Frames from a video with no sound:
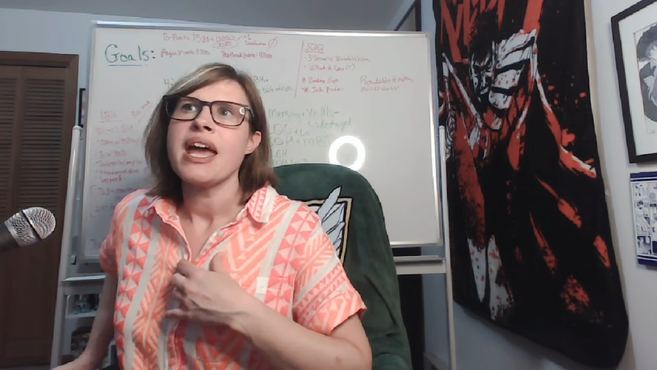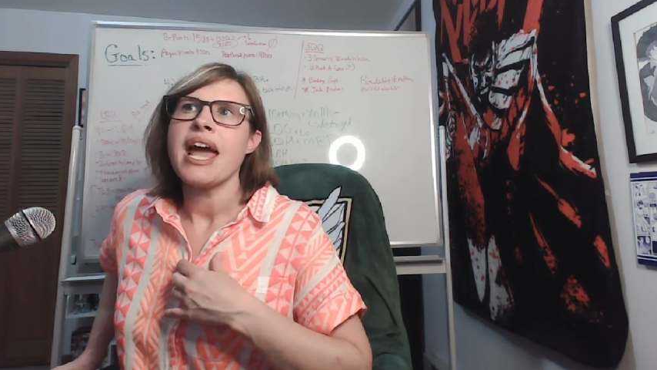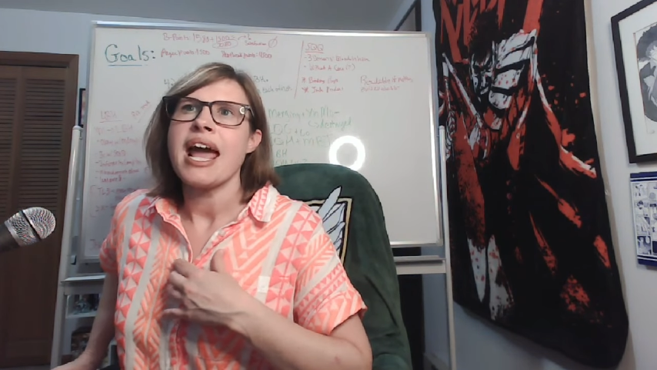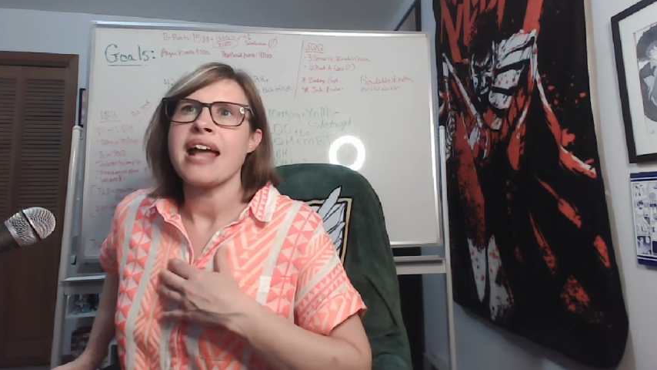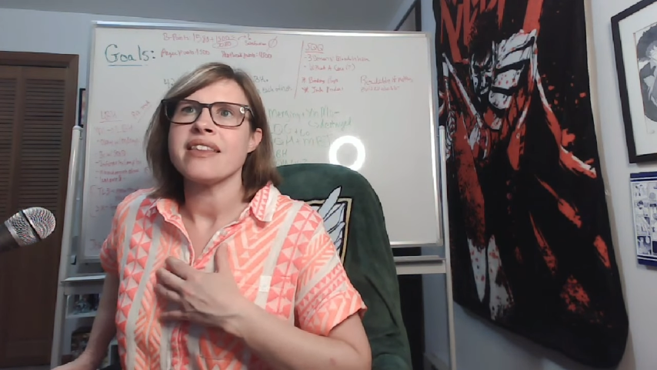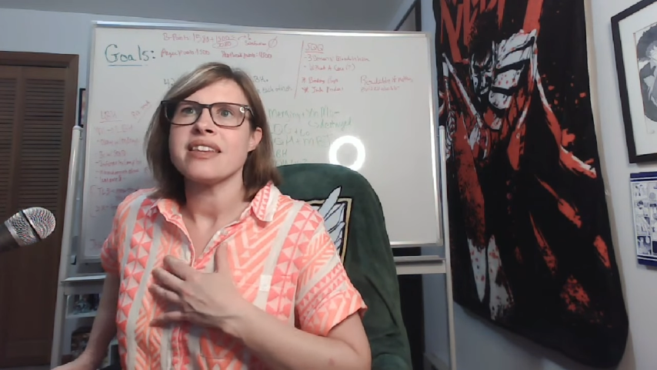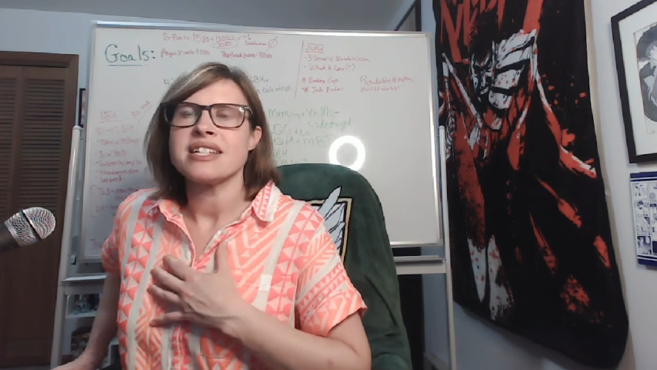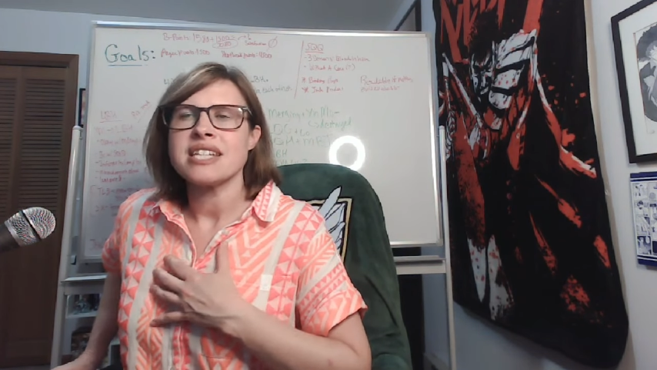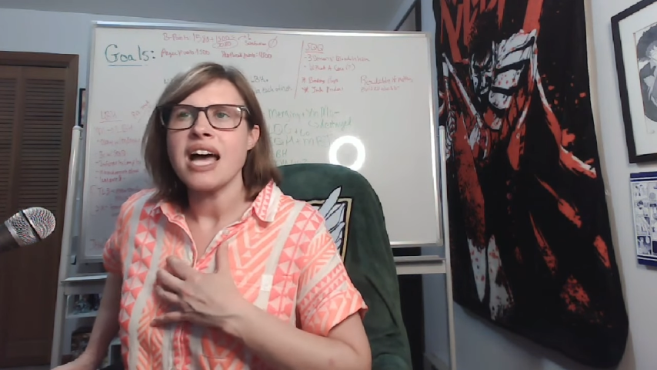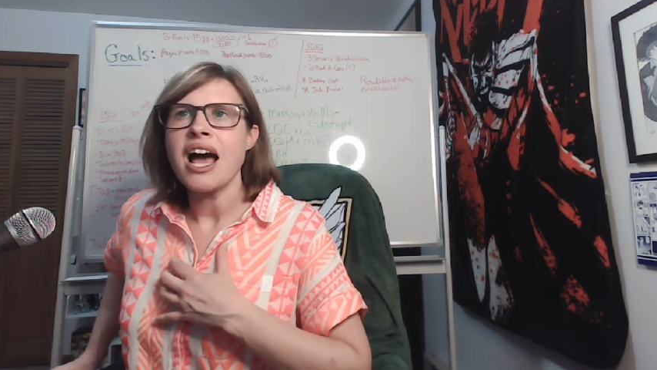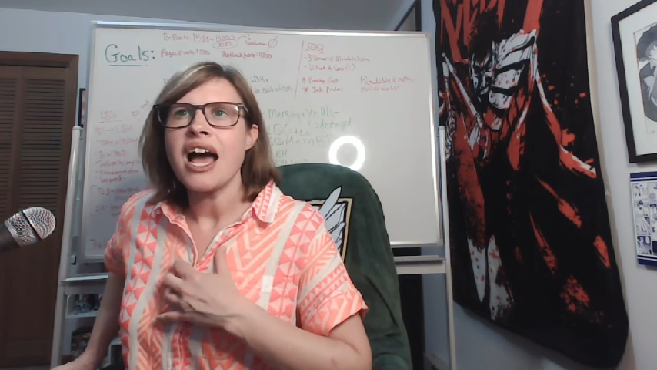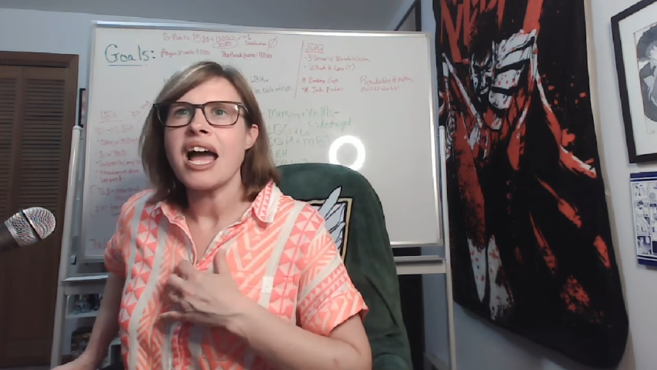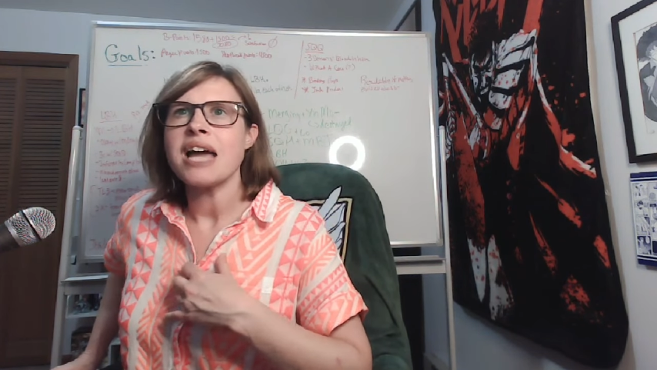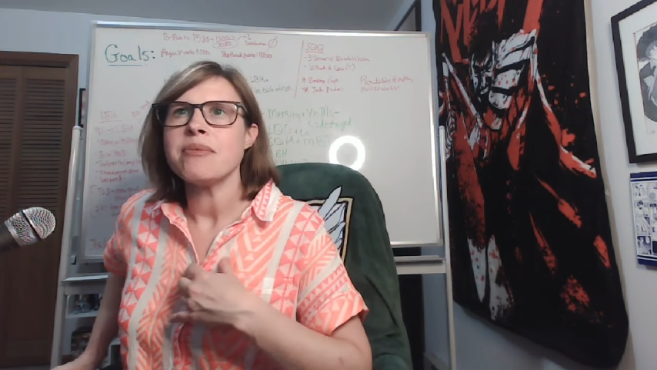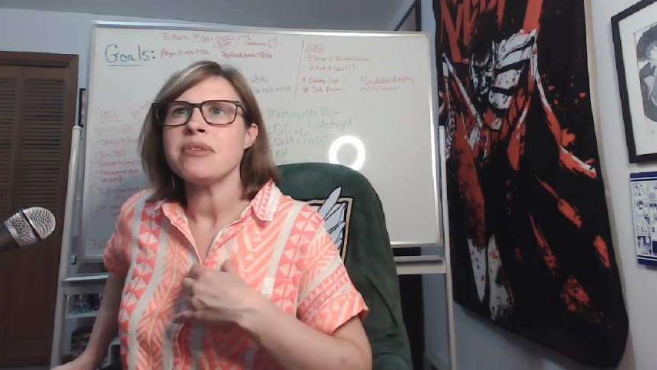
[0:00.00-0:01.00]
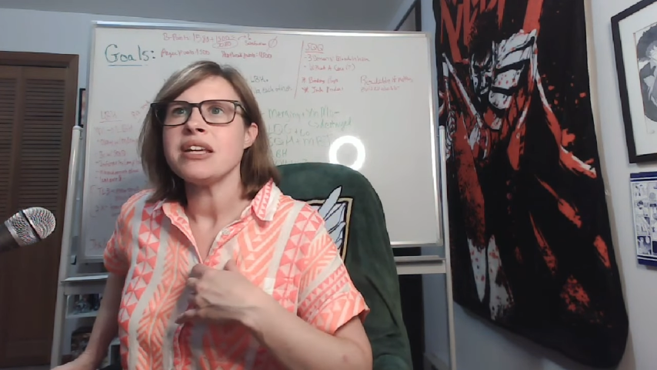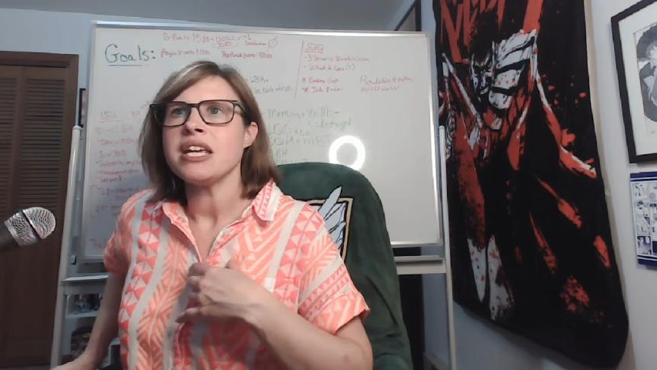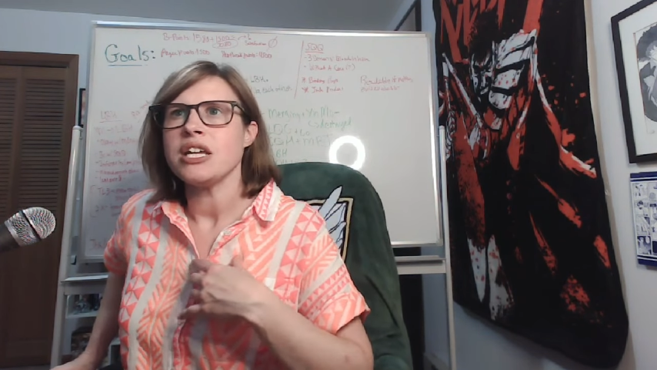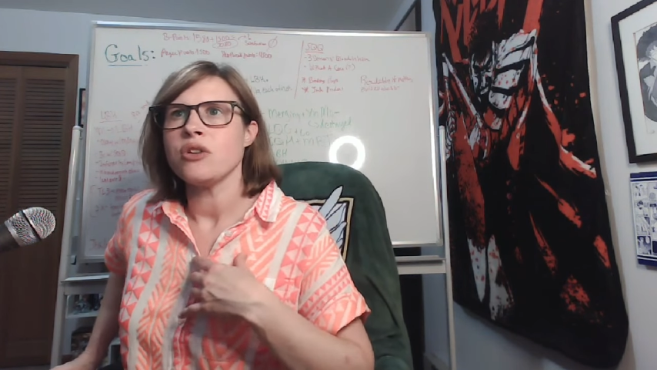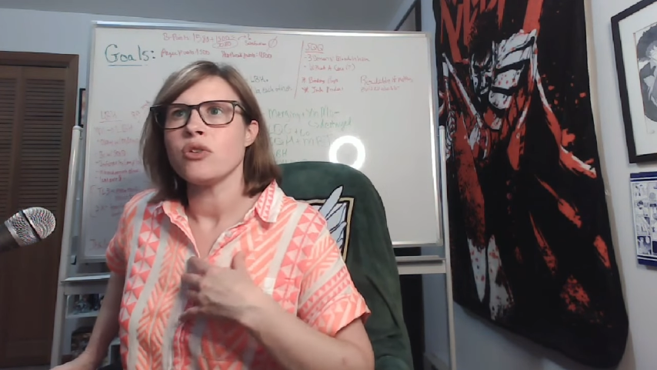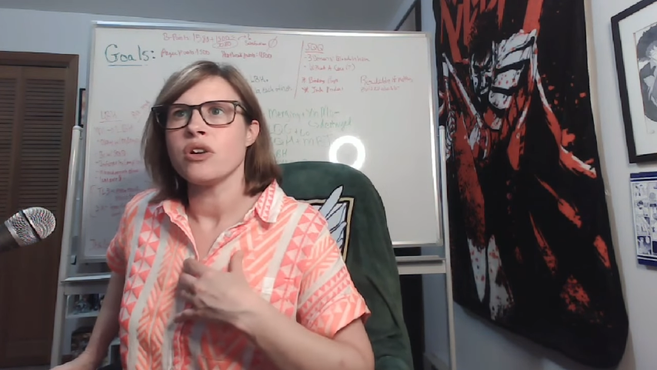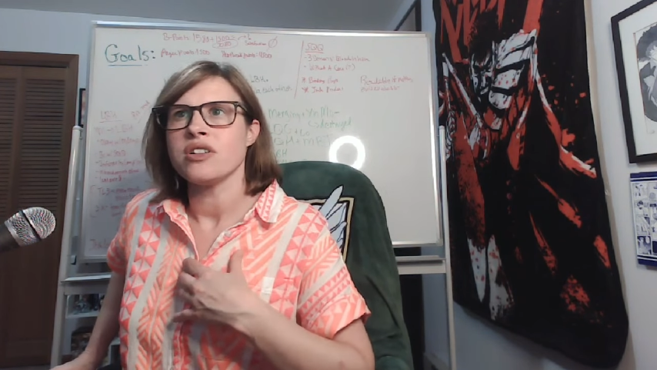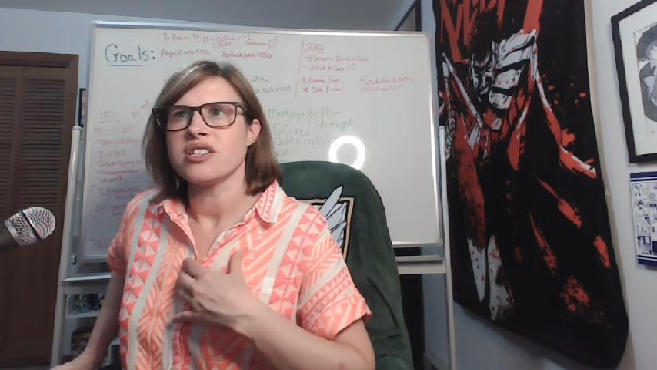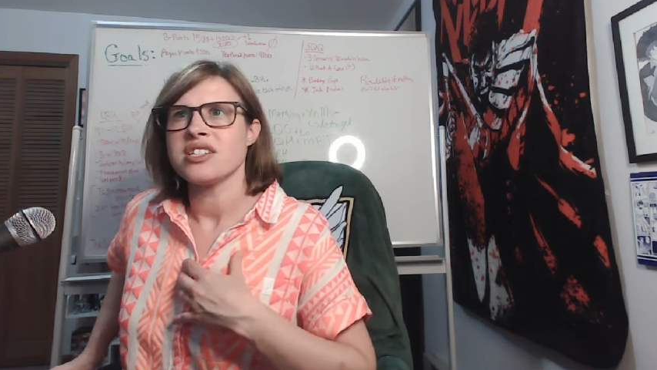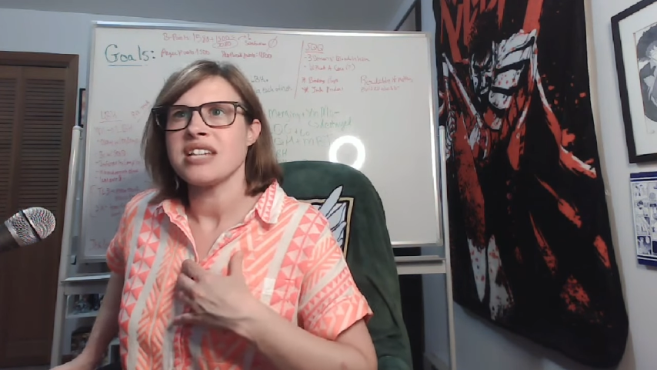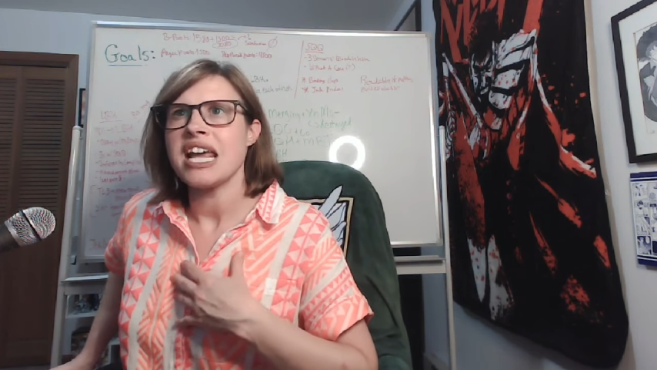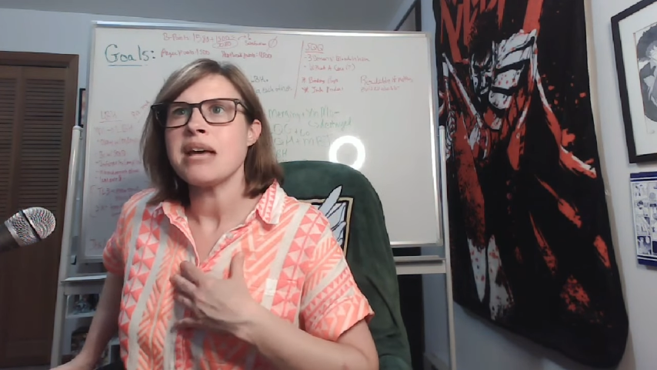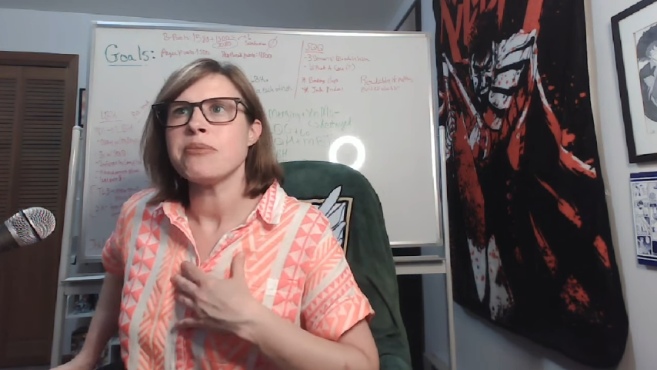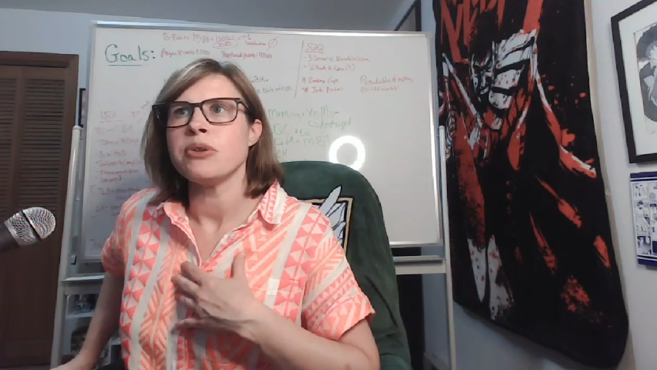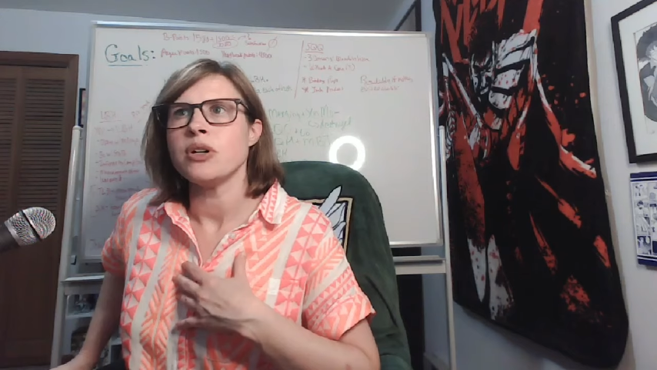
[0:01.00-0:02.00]
And at the time, he grew
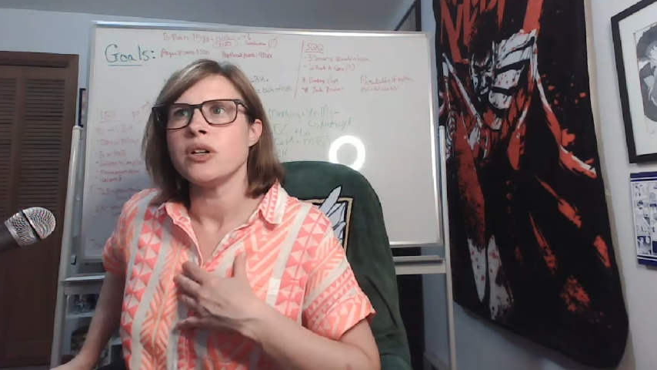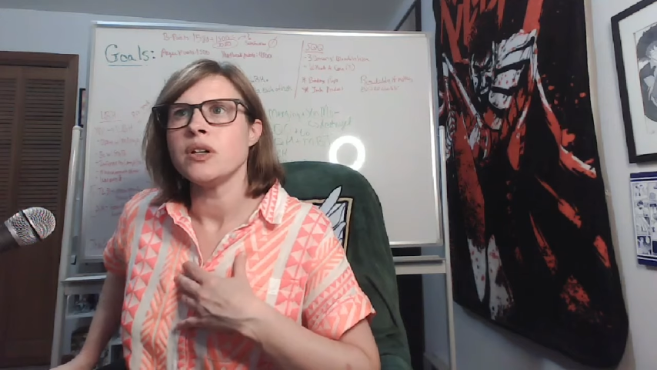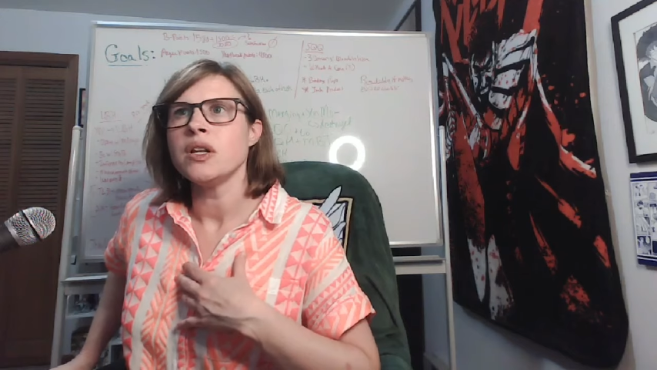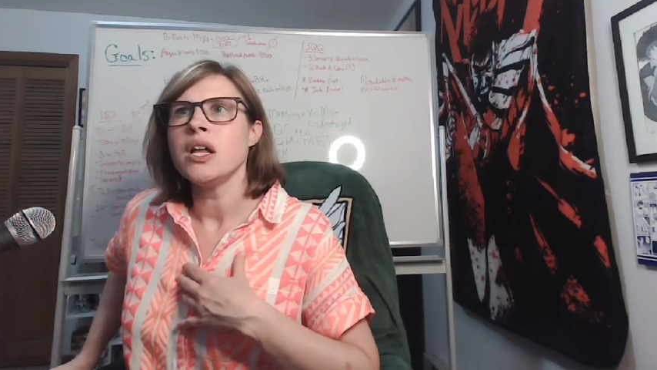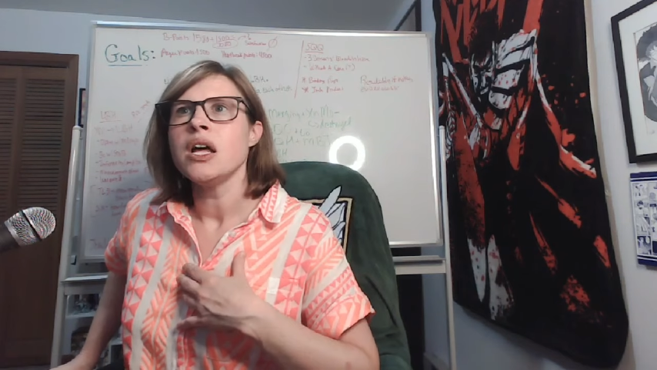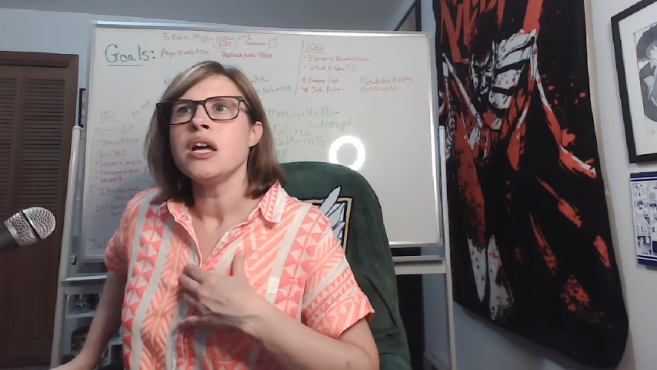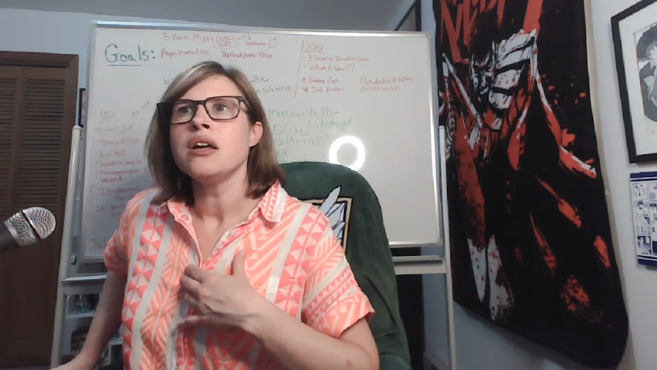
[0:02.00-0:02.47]
unstable,